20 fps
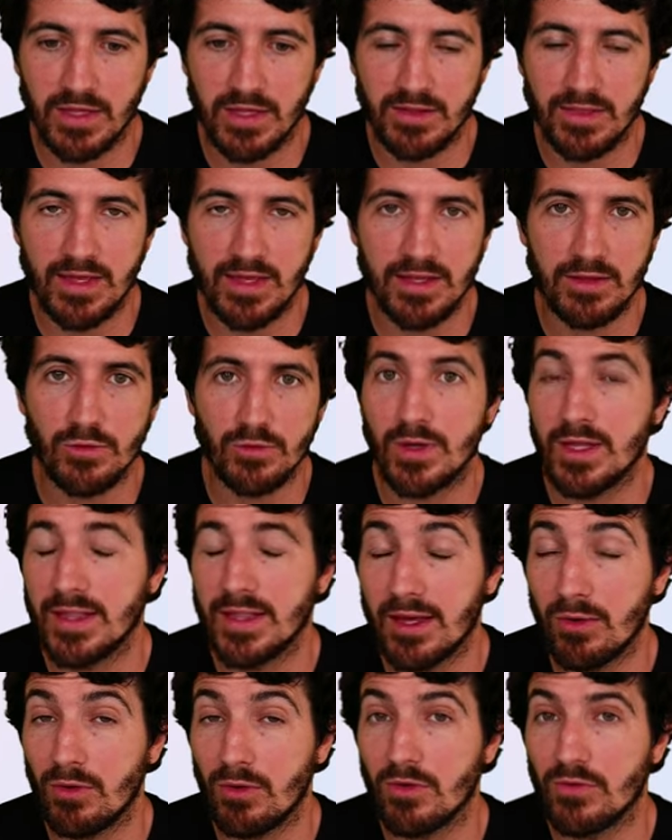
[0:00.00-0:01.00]
that you can
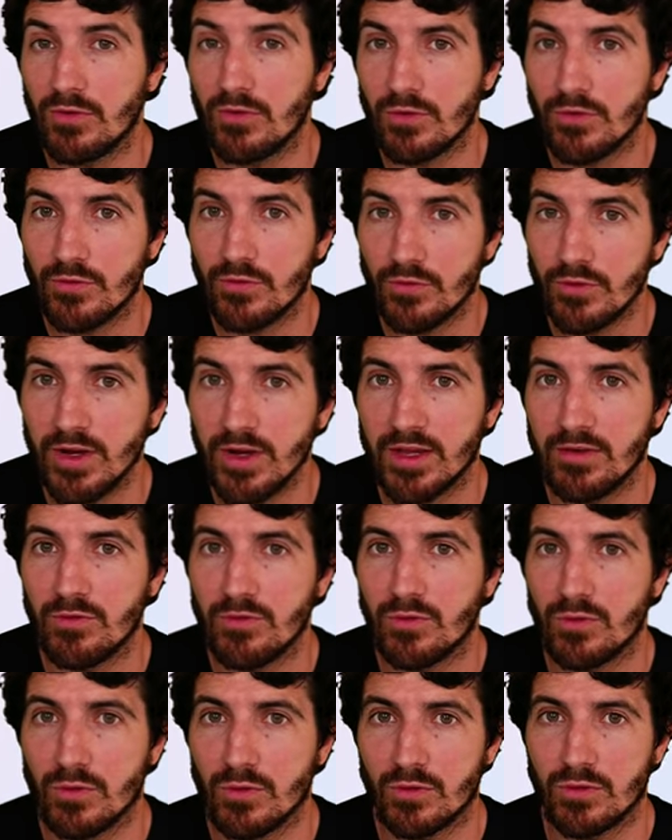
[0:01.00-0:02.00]
download for free
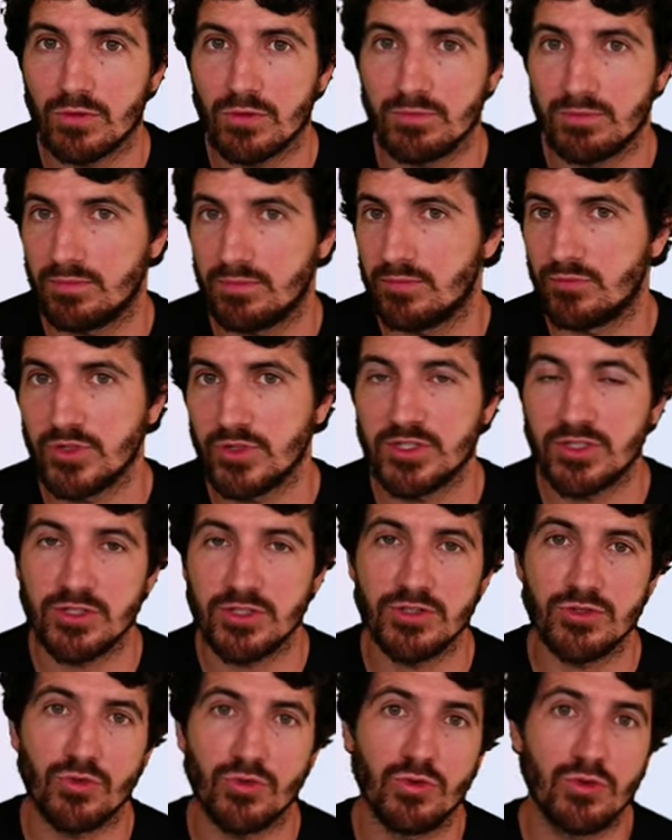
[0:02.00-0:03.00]
for
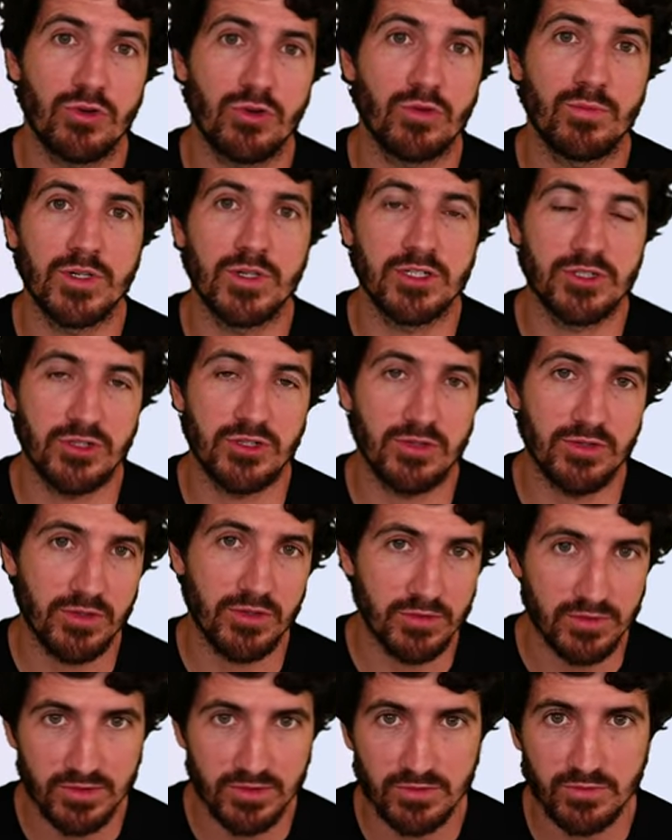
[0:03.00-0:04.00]
research or commercial
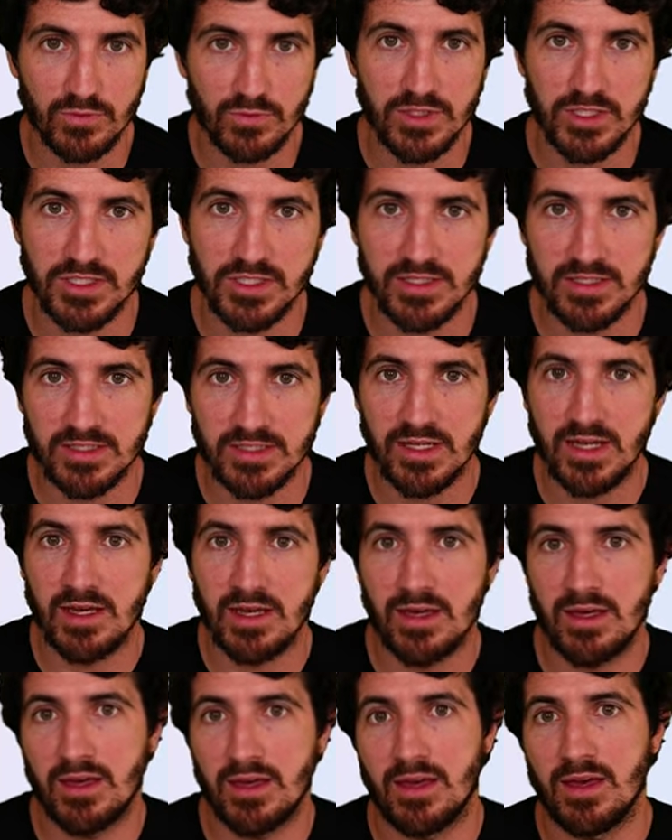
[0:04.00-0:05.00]
use, which is
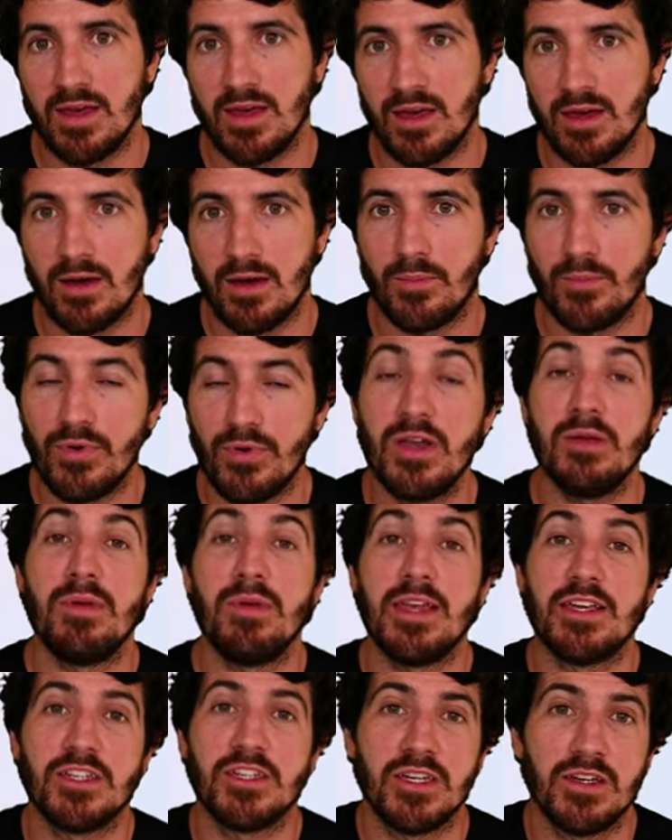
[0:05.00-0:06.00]
a pretty
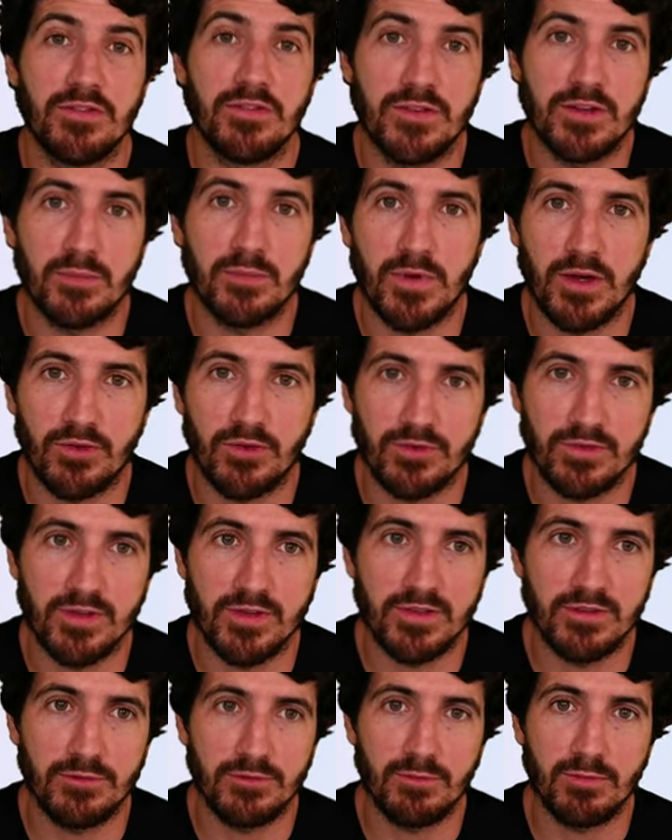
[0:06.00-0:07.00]
big shift because
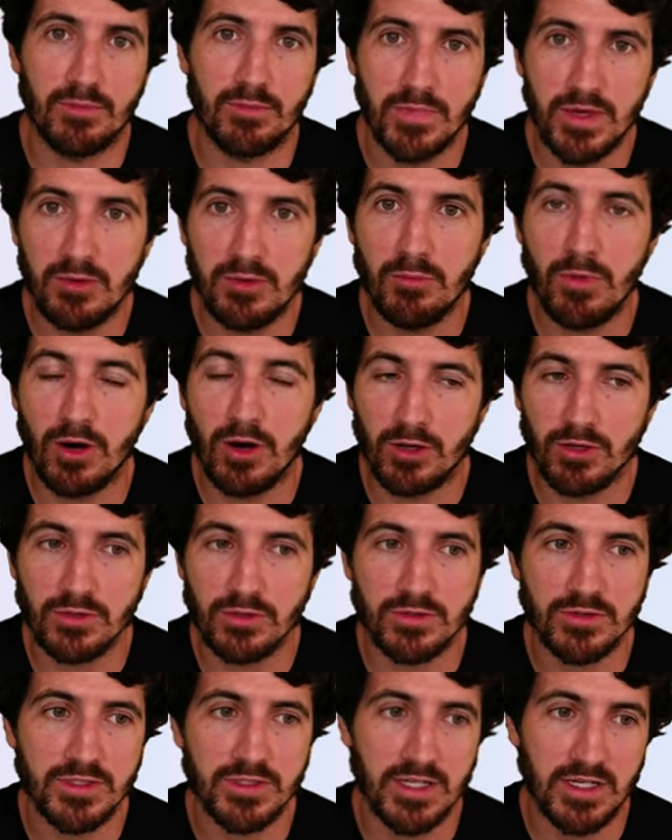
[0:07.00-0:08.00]
these big
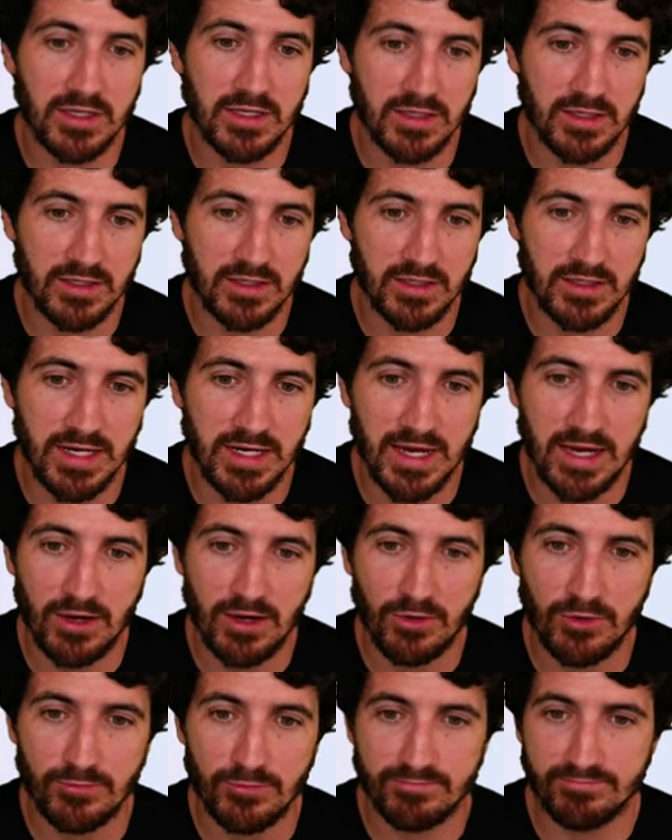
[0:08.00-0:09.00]
models are
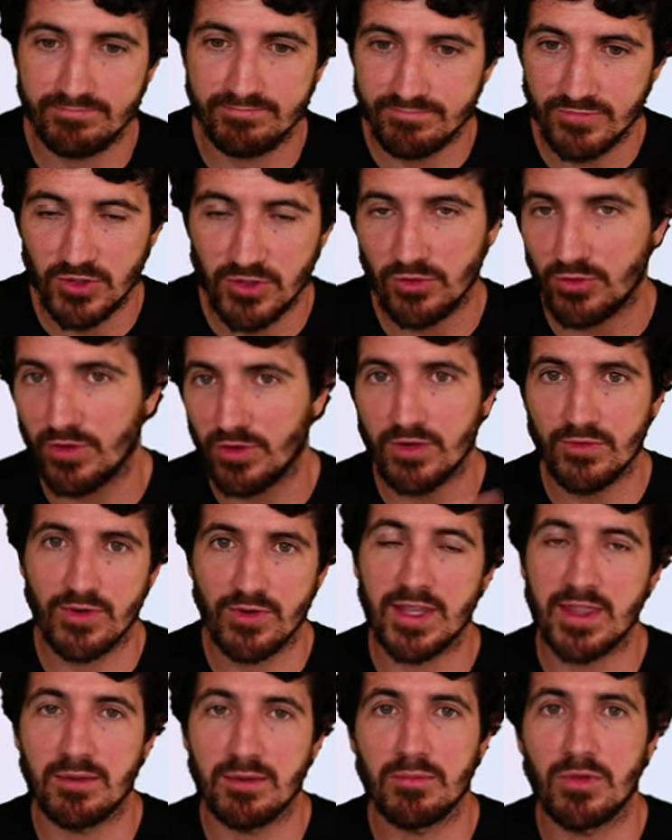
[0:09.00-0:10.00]
now, you can
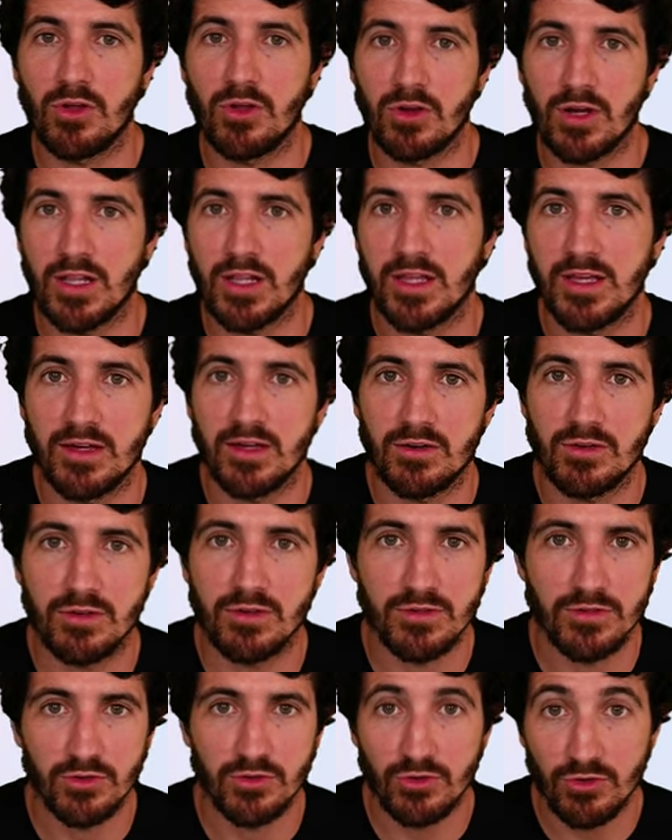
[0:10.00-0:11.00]
run them locally
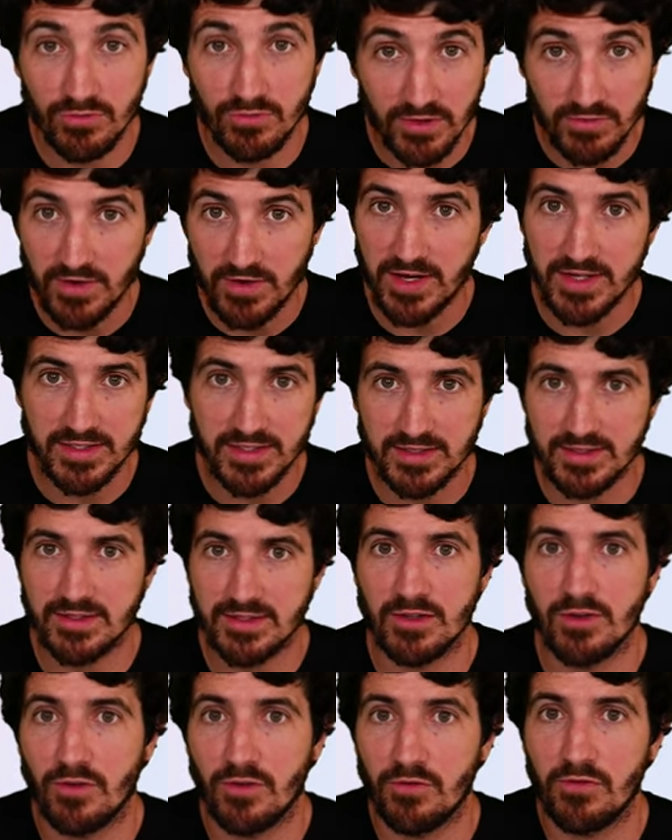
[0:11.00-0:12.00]
on your own device
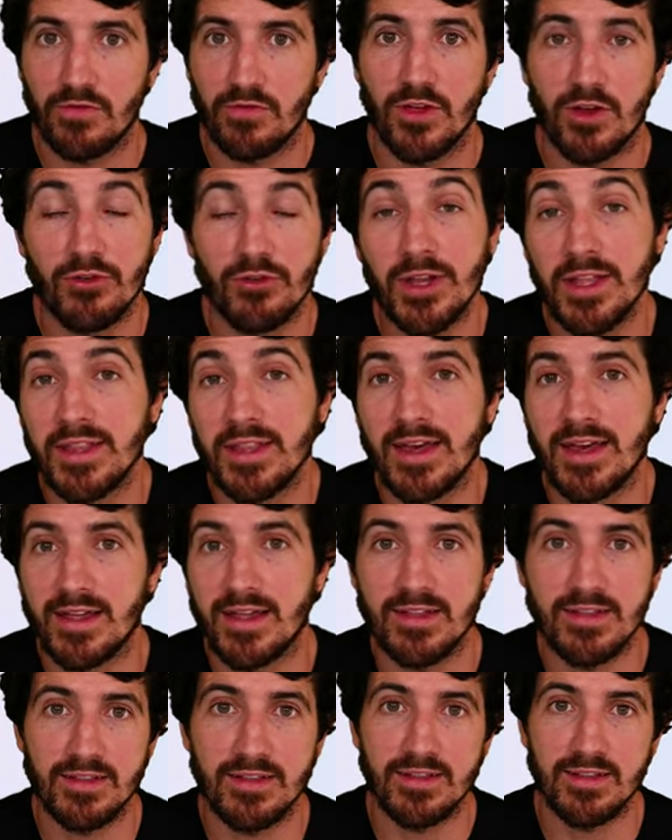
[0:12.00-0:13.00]
off the grid
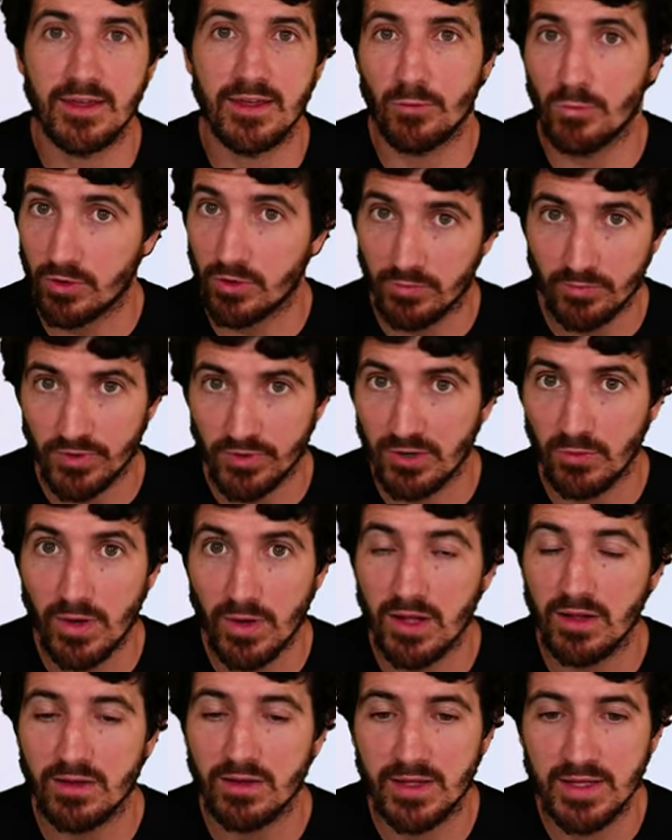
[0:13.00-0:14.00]
and they work pretty
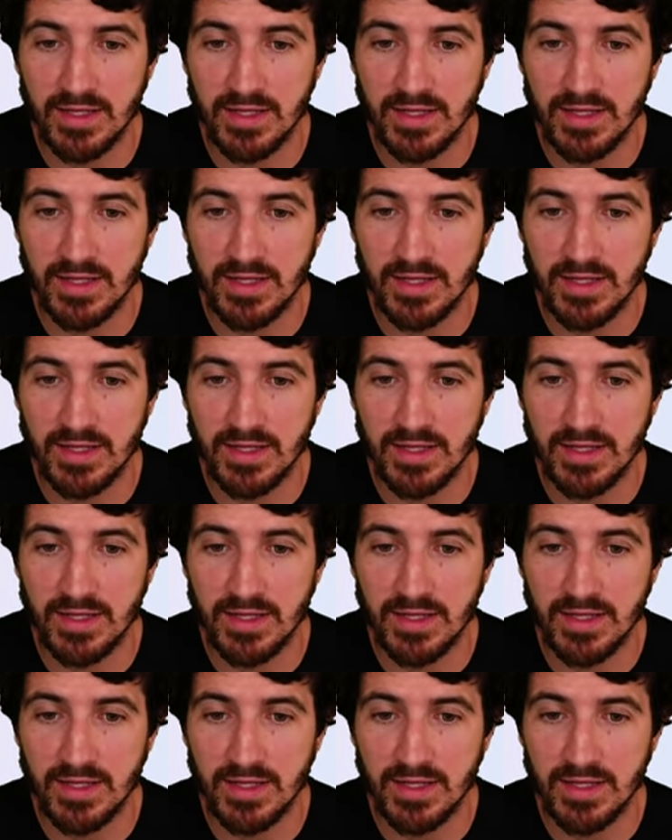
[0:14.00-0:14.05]
well.